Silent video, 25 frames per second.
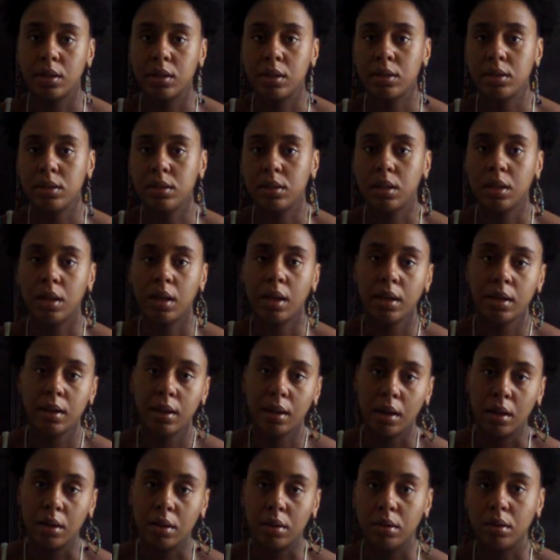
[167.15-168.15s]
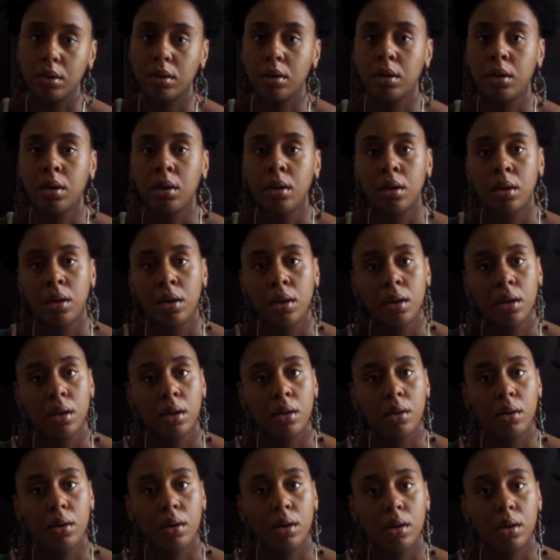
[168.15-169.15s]
he's either head down
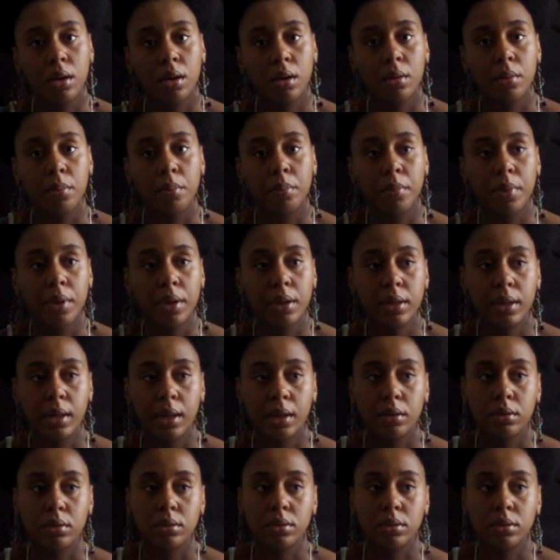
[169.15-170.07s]
or butt down.